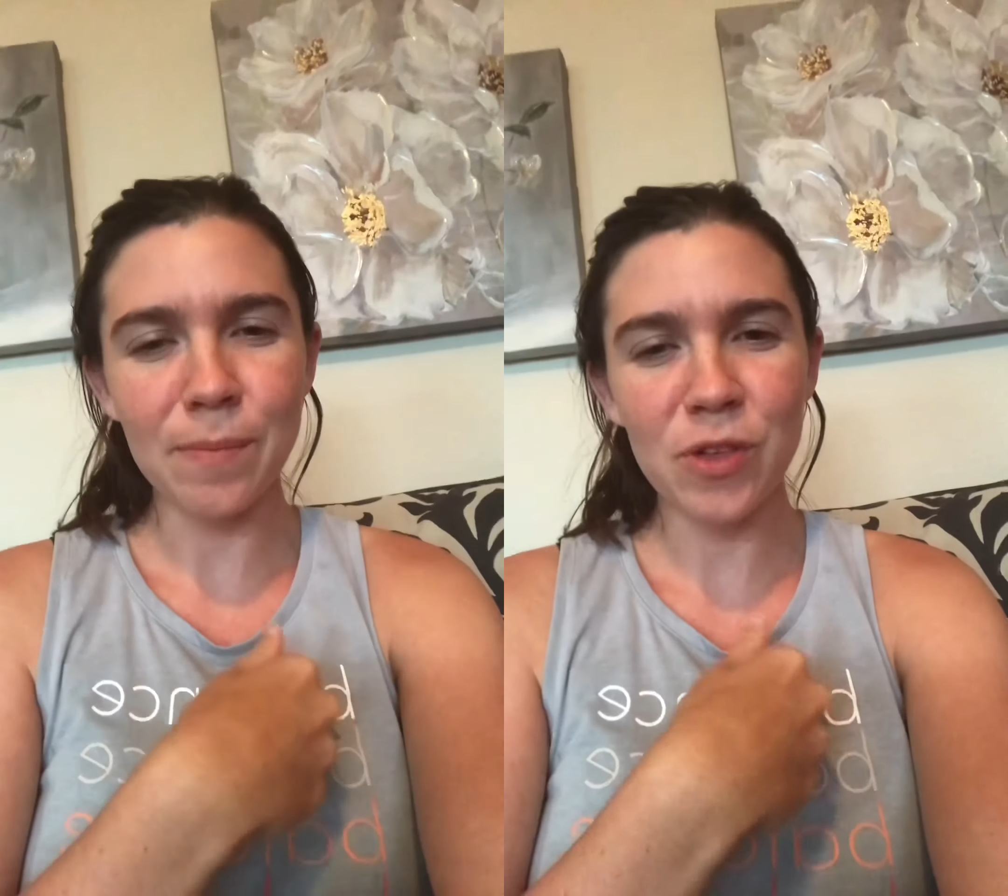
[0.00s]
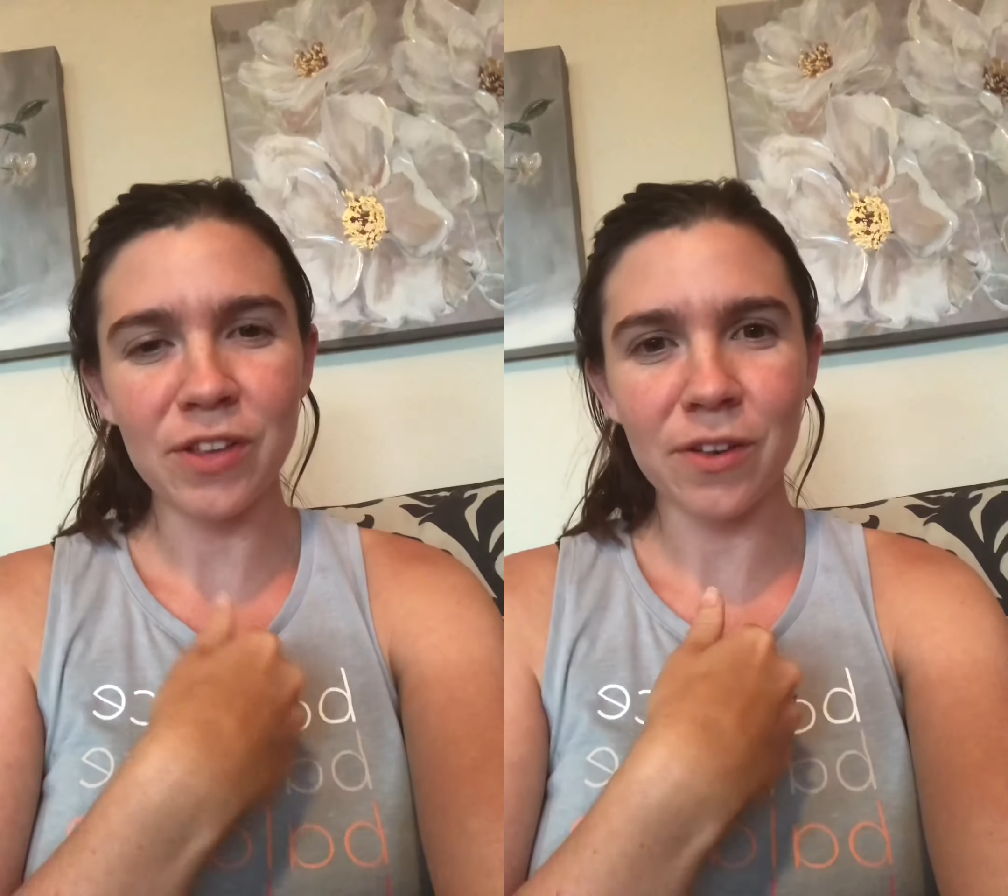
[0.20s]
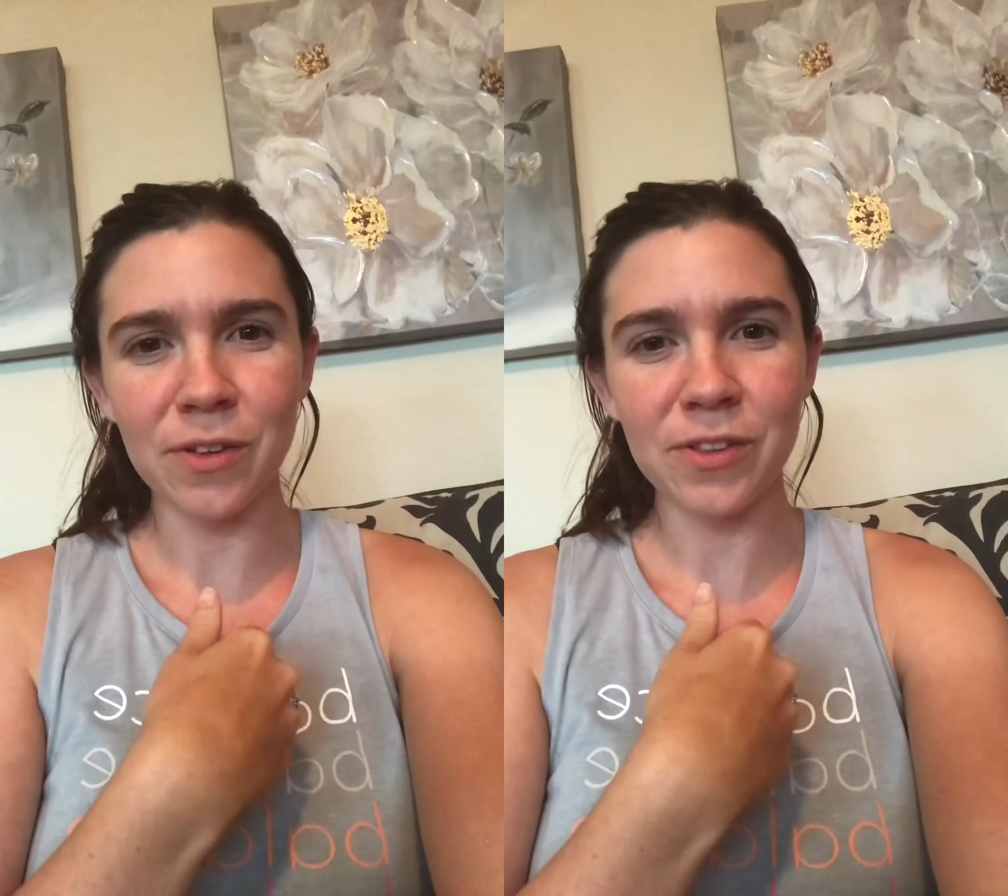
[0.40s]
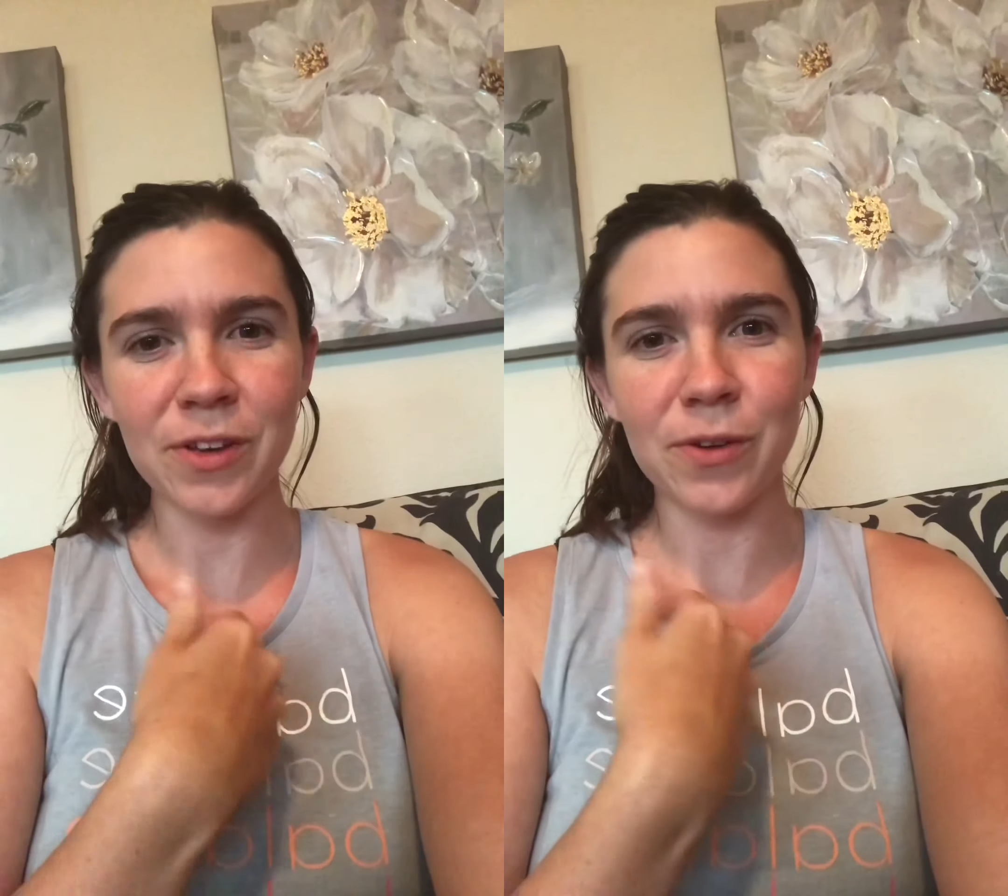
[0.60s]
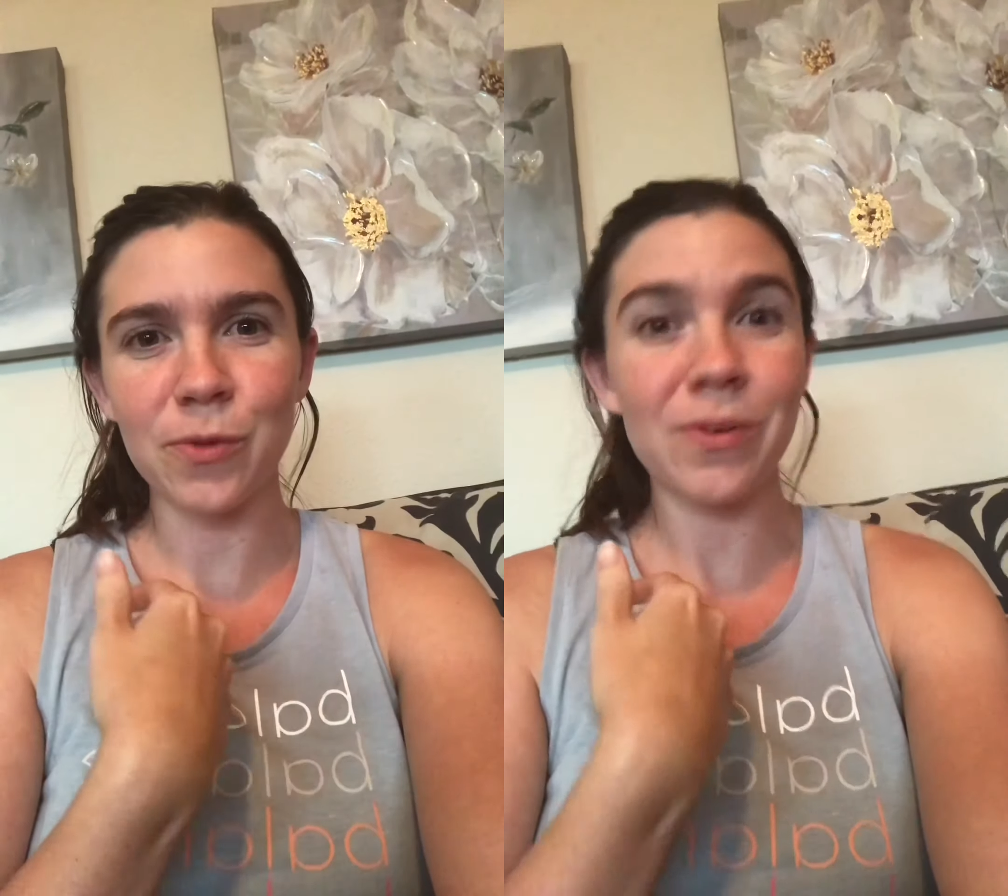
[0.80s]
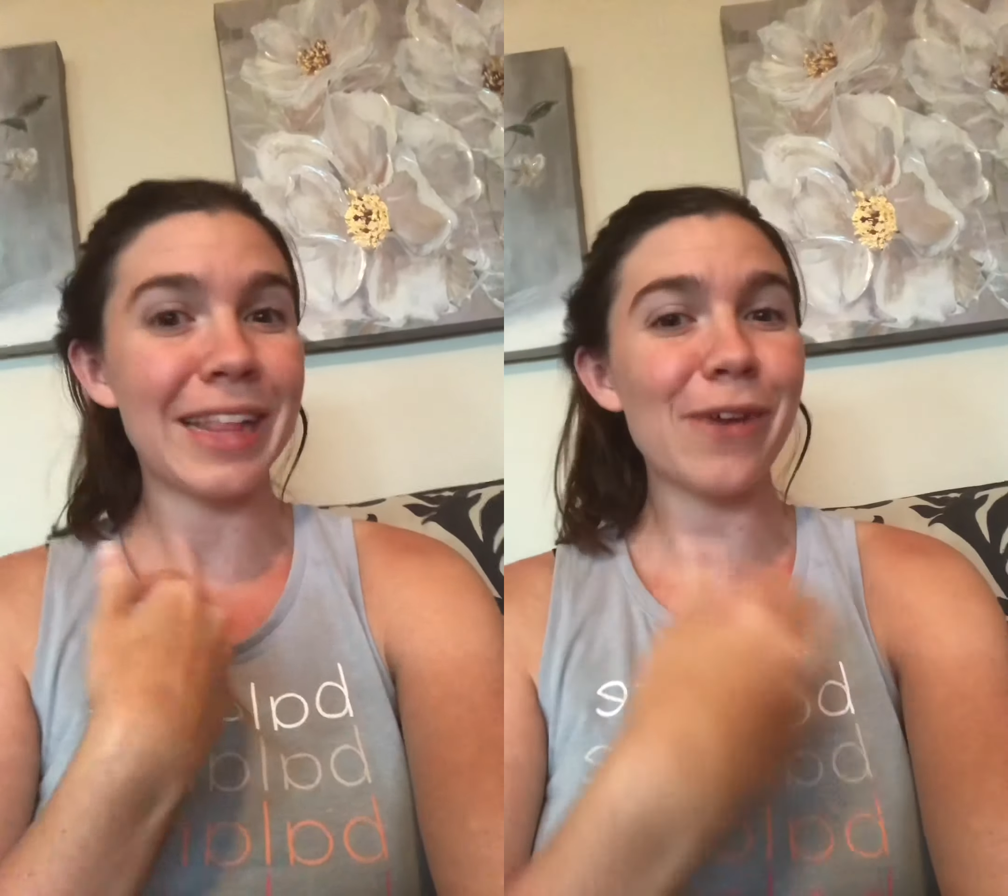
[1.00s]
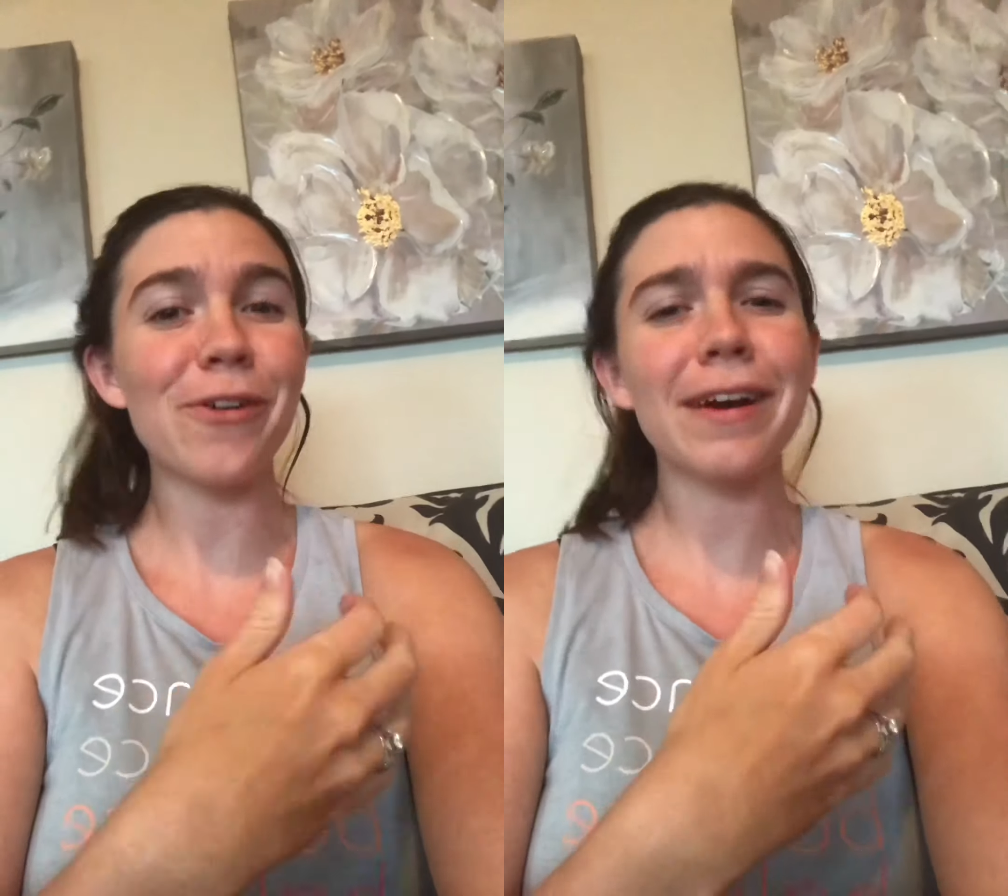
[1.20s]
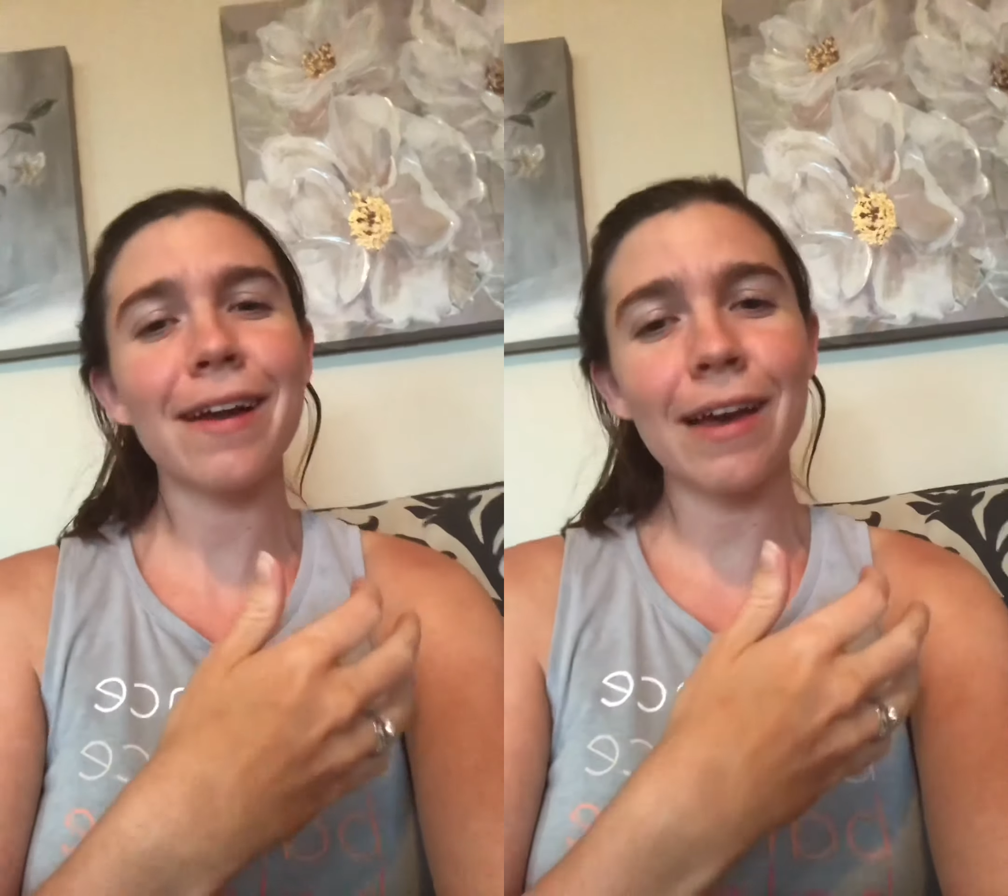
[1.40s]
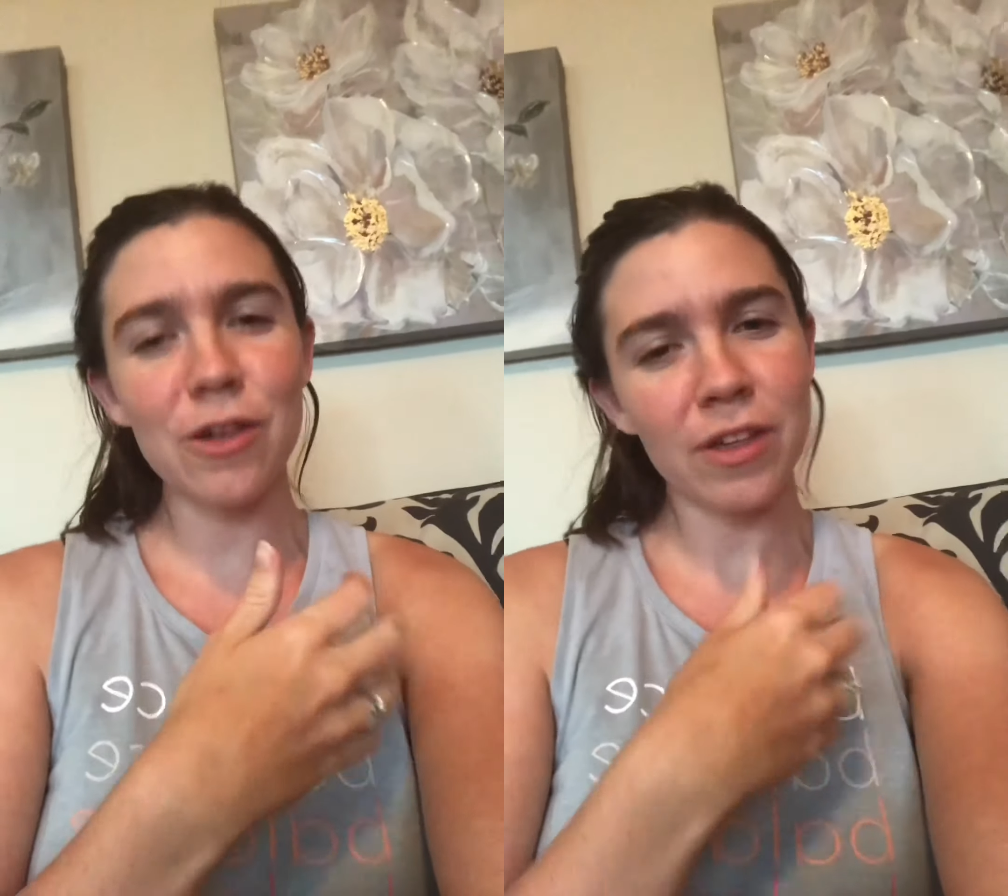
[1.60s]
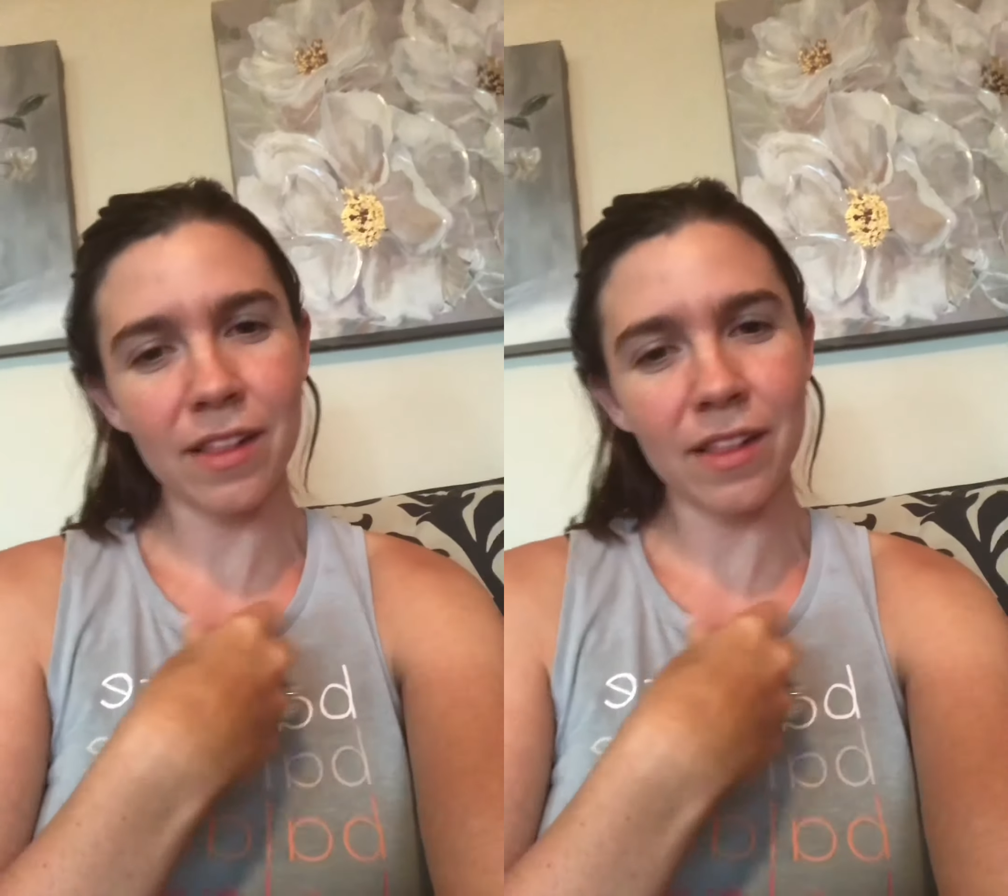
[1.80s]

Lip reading: She's also really organized.